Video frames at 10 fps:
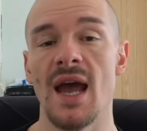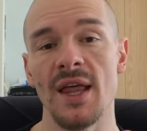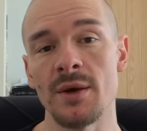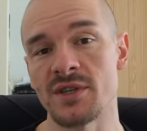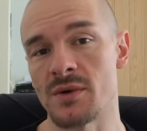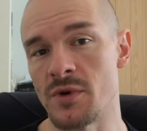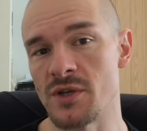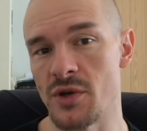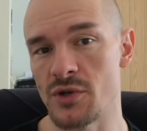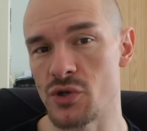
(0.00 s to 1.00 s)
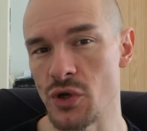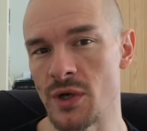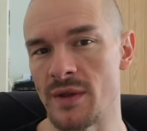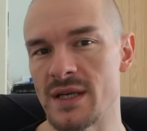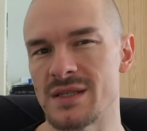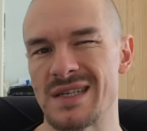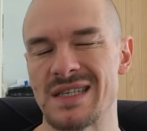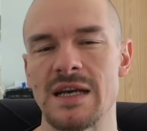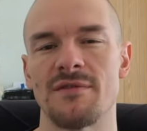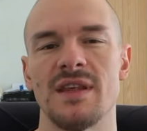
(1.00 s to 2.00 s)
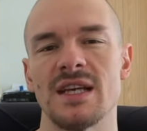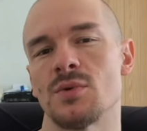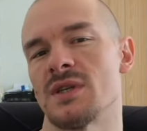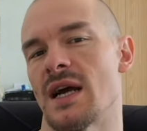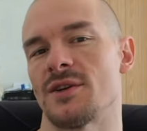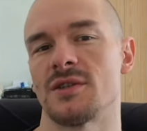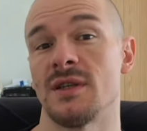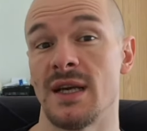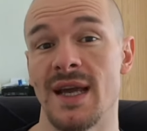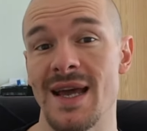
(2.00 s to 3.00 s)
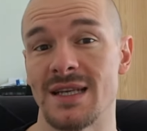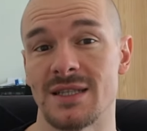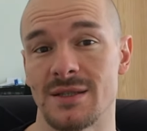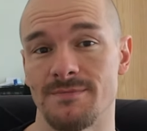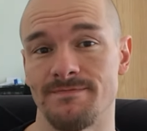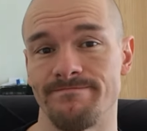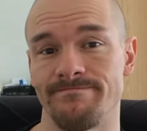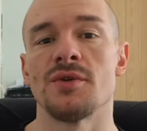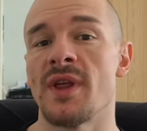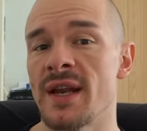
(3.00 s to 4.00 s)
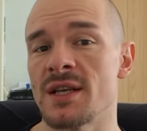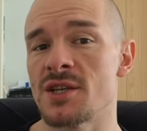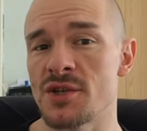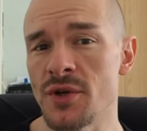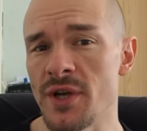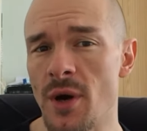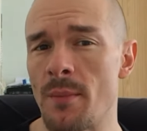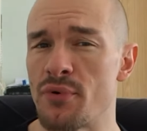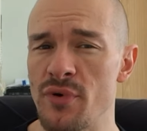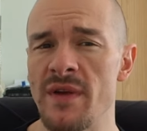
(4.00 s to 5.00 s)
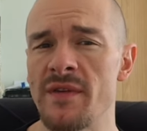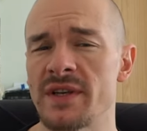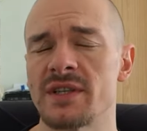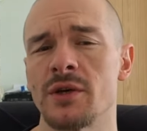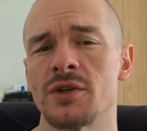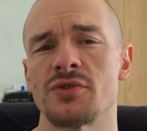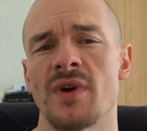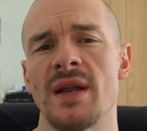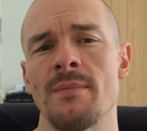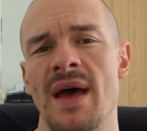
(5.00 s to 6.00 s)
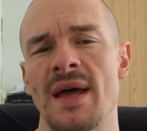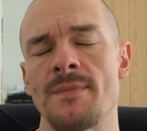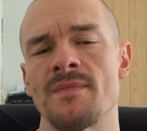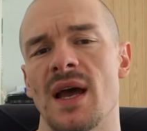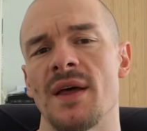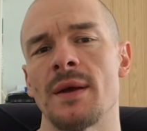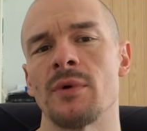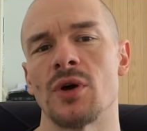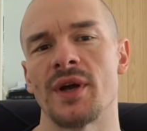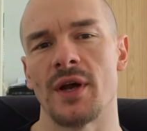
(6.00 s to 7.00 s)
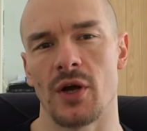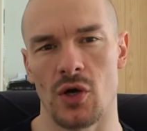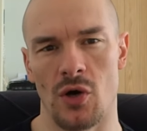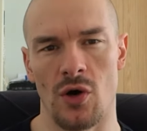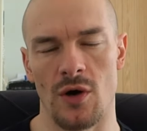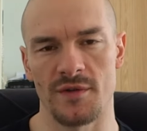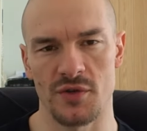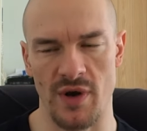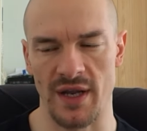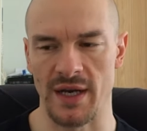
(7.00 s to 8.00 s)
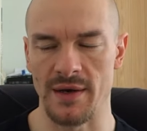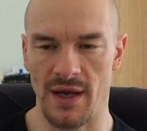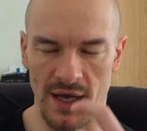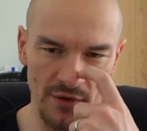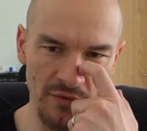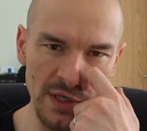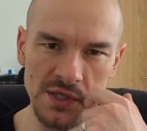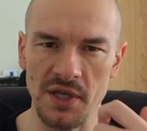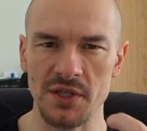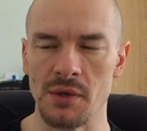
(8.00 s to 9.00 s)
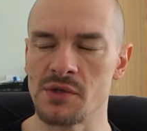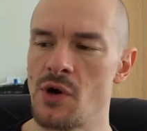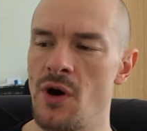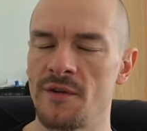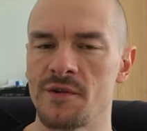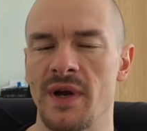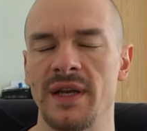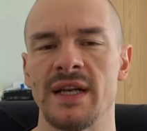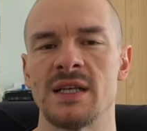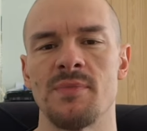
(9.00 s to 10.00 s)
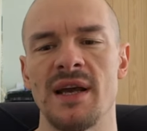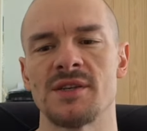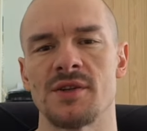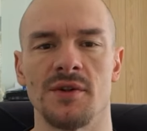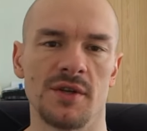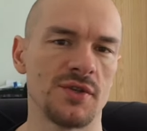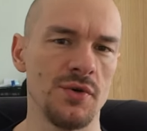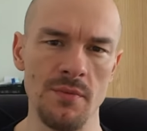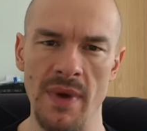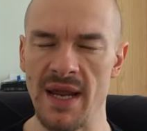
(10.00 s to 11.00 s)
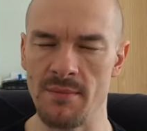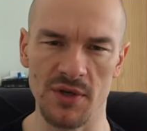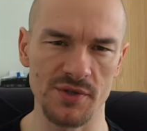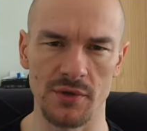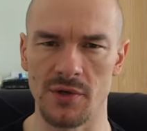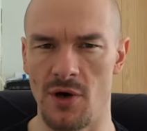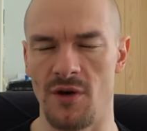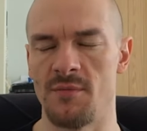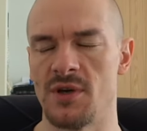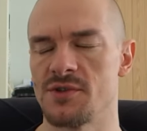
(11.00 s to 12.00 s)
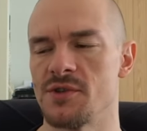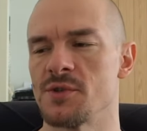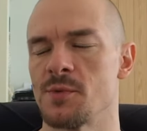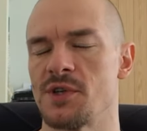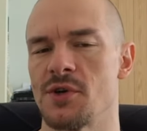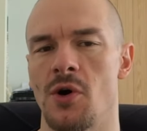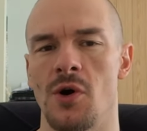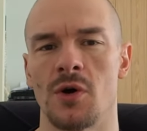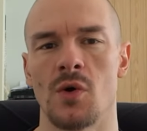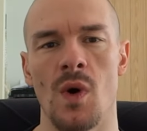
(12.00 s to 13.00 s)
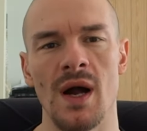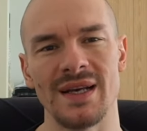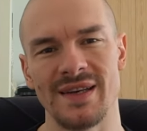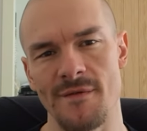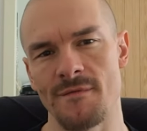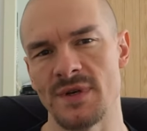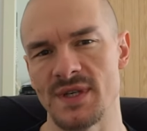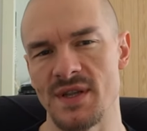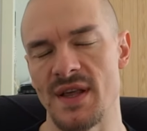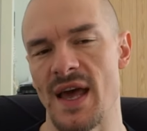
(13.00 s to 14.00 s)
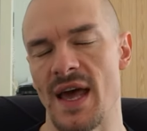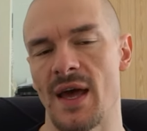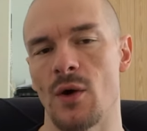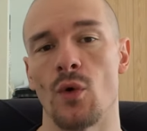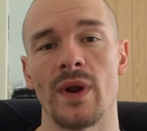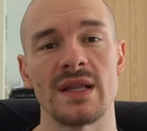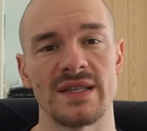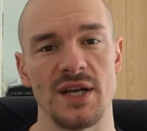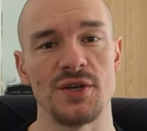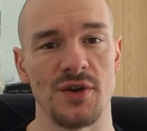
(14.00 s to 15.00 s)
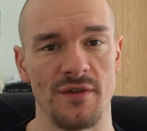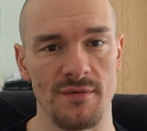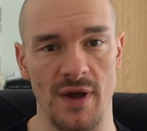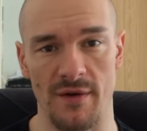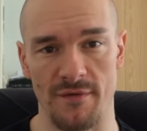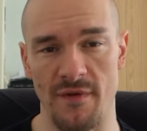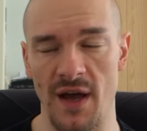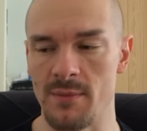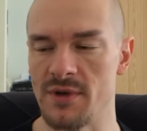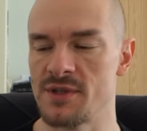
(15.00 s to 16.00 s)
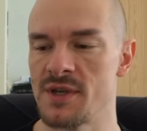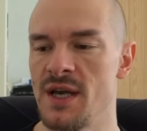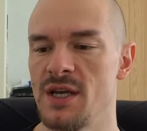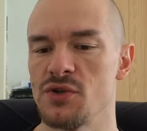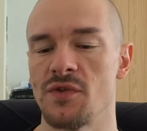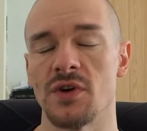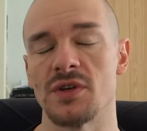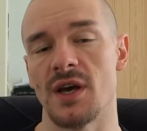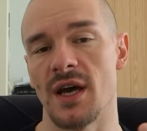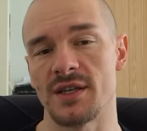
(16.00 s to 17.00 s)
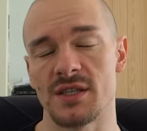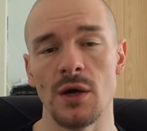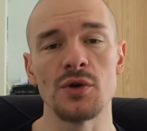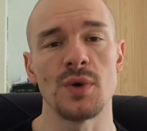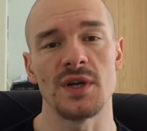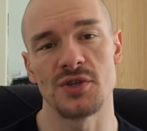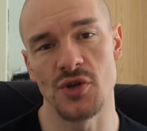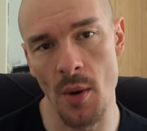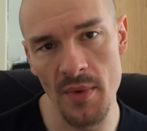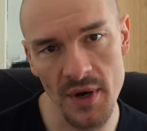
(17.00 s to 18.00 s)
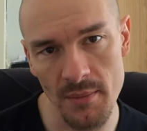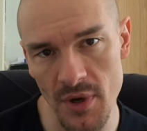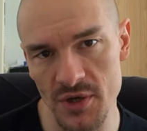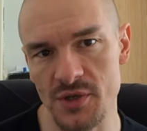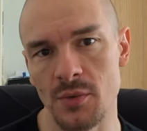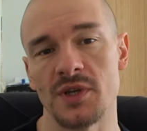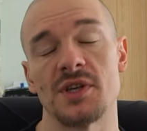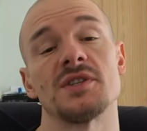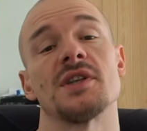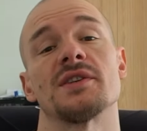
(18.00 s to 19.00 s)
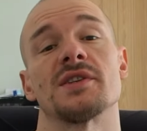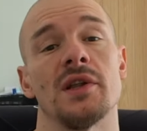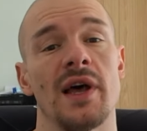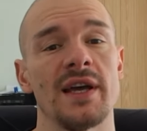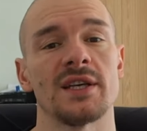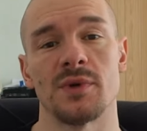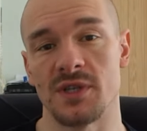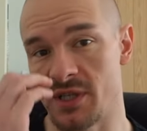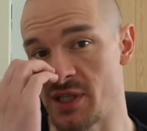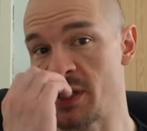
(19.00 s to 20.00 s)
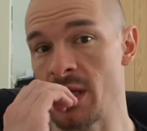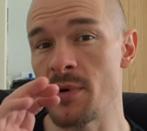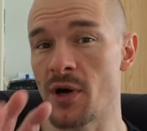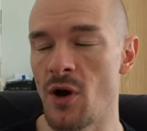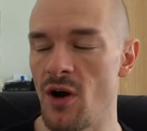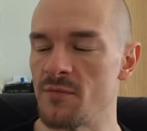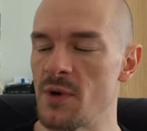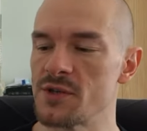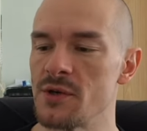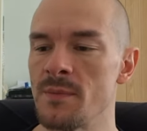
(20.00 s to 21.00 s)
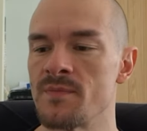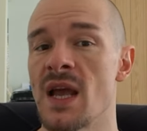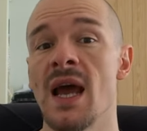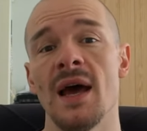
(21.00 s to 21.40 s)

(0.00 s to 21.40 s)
And there was some research done on this to see if this was actually the case. So they did a study on previously untrained men, and they were looking at calf training. And the reason they chose calf training is based on the two main calf muscles, which are quite different in their orientation of fibers. So you've got slow twitch dominant muscle, which is the soleus, which is the deeper calf muscle.